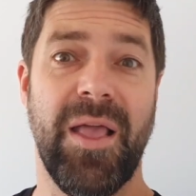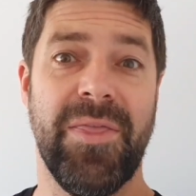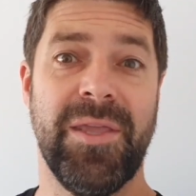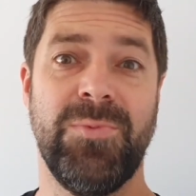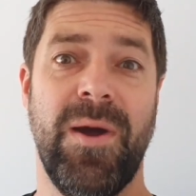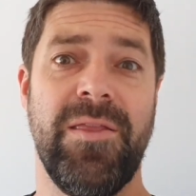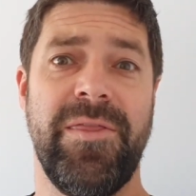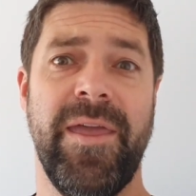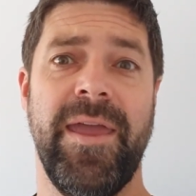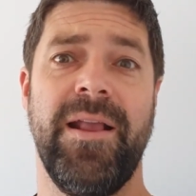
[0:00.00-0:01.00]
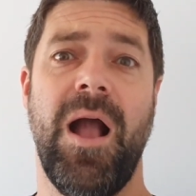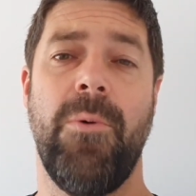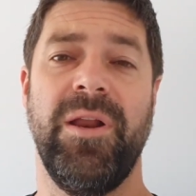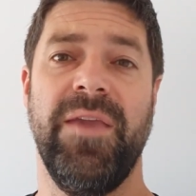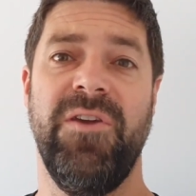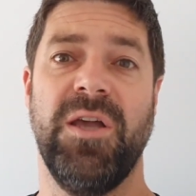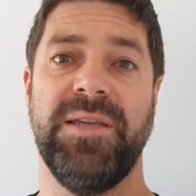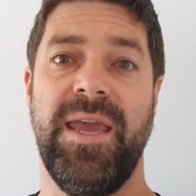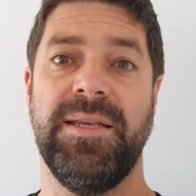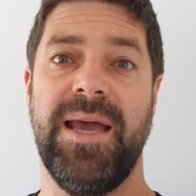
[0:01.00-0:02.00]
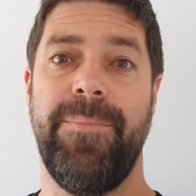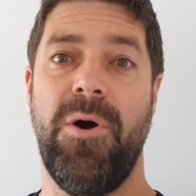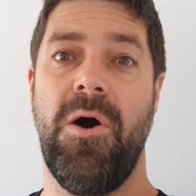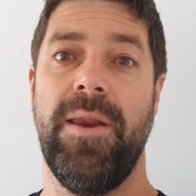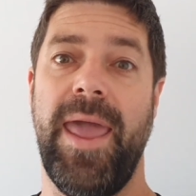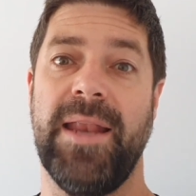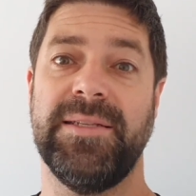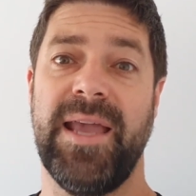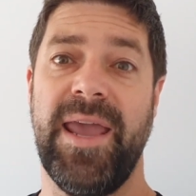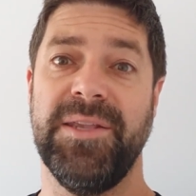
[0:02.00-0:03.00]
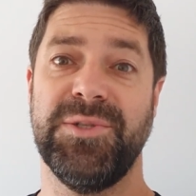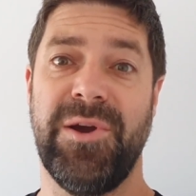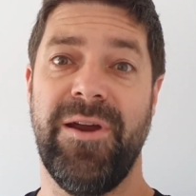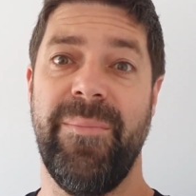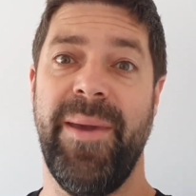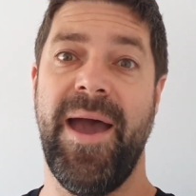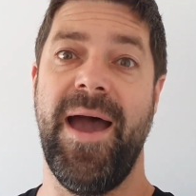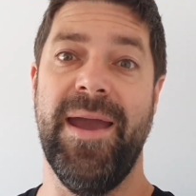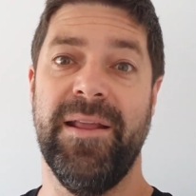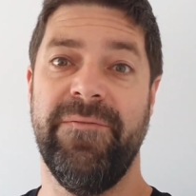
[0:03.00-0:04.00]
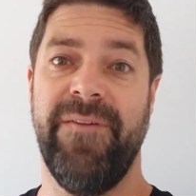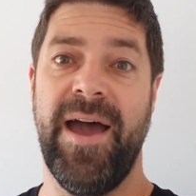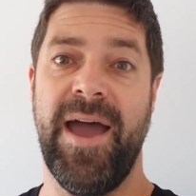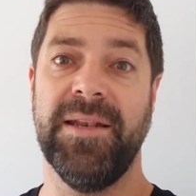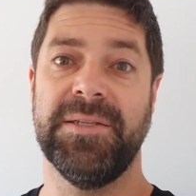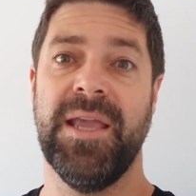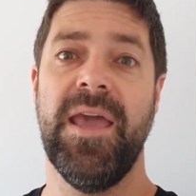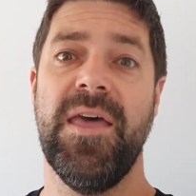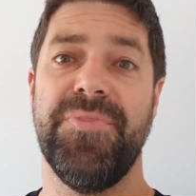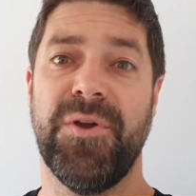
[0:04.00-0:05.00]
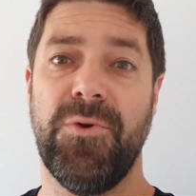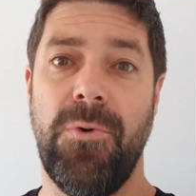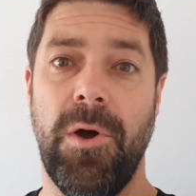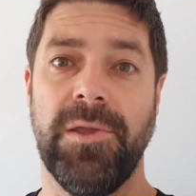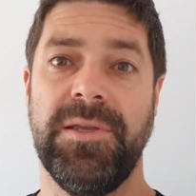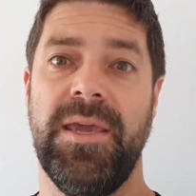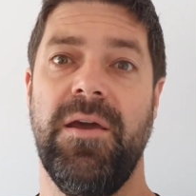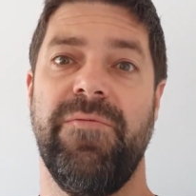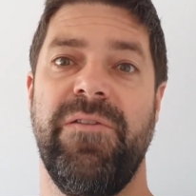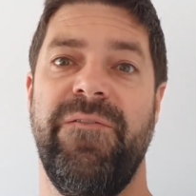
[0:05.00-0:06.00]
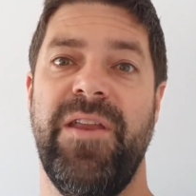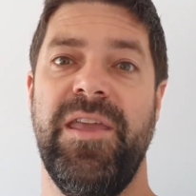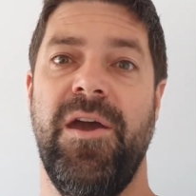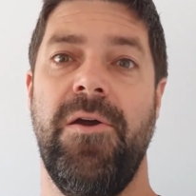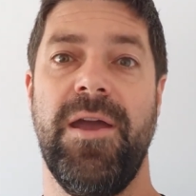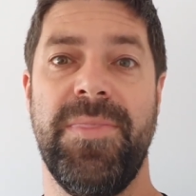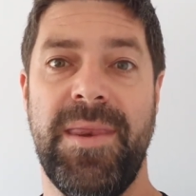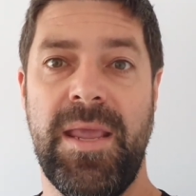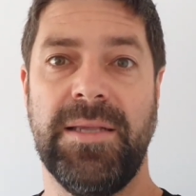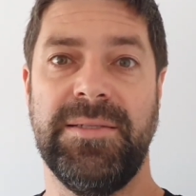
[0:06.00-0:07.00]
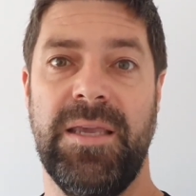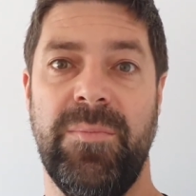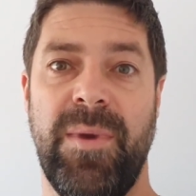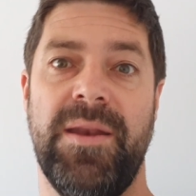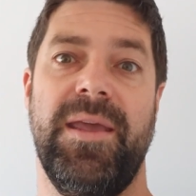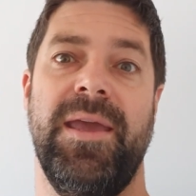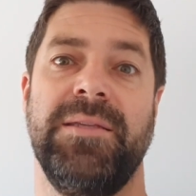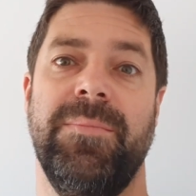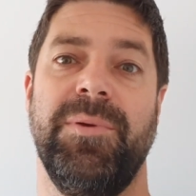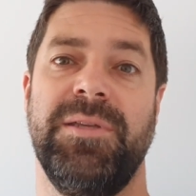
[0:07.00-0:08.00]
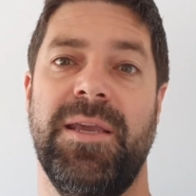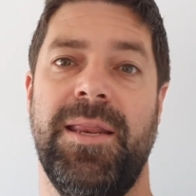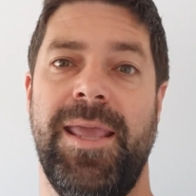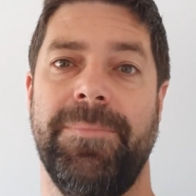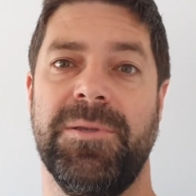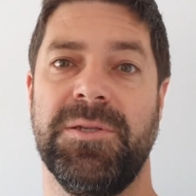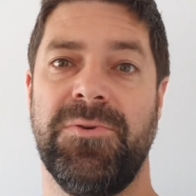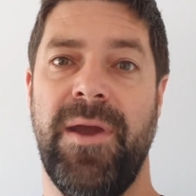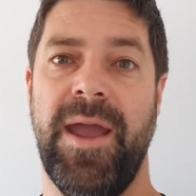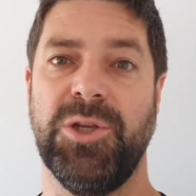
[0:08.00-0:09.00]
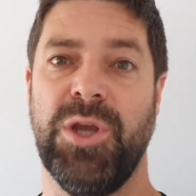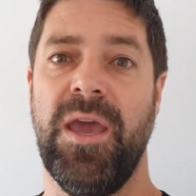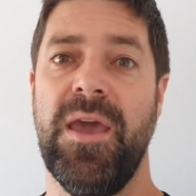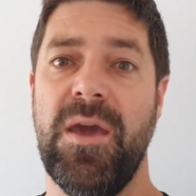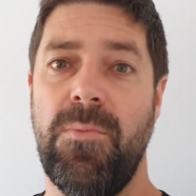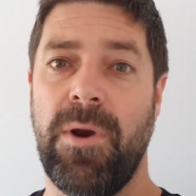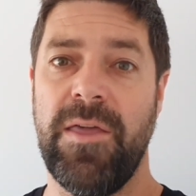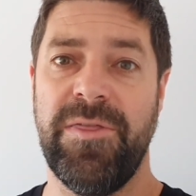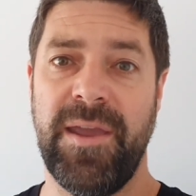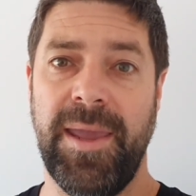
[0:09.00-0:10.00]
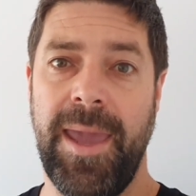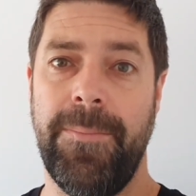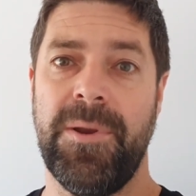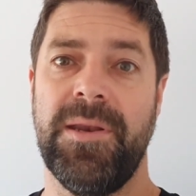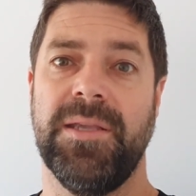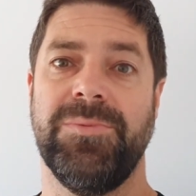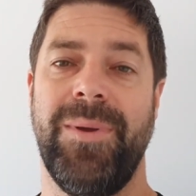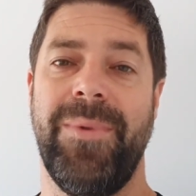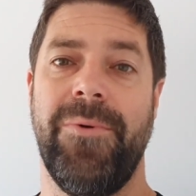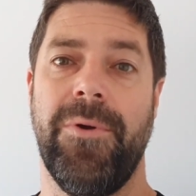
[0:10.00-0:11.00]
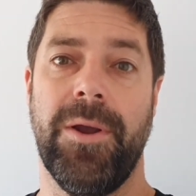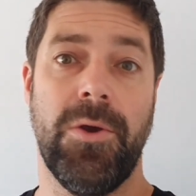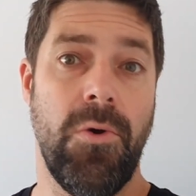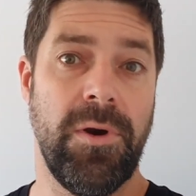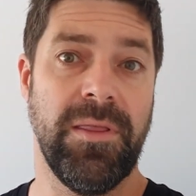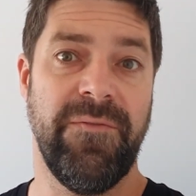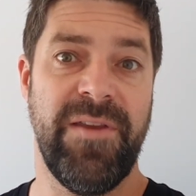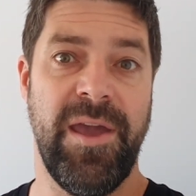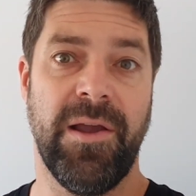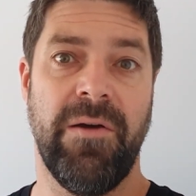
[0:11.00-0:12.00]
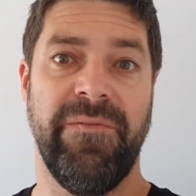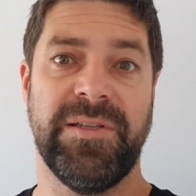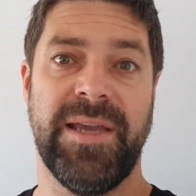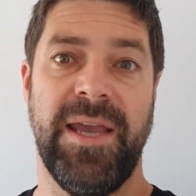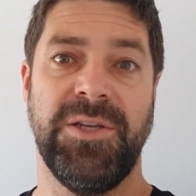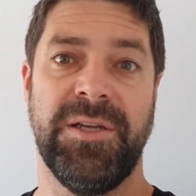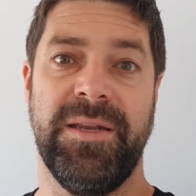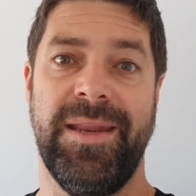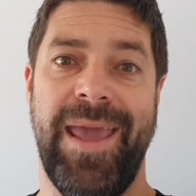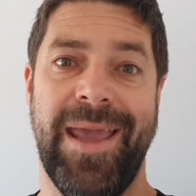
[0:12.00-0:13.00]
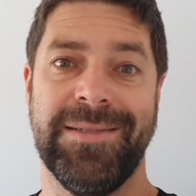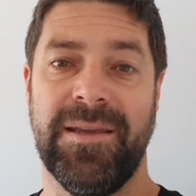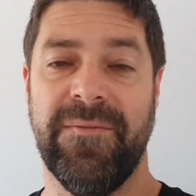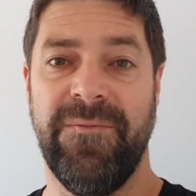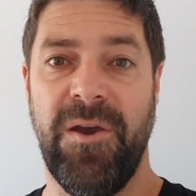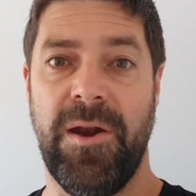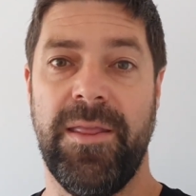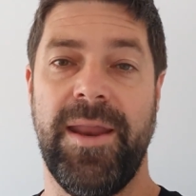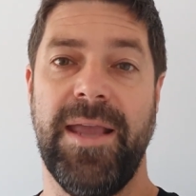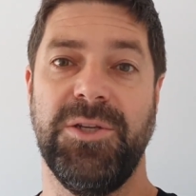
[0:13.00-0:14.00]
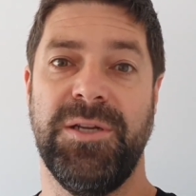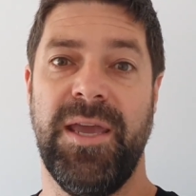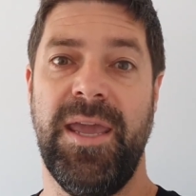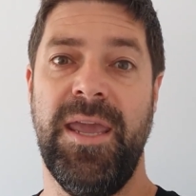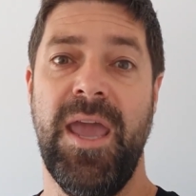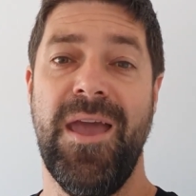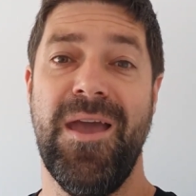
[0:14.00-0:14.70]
There's one thing I want to give you guys a heads up on and say sorry about in advance. The quality of the video in the next segment isn't particularly up to scratch. What I think happened is when we were recording the video conversation, it hasn't converted in HD.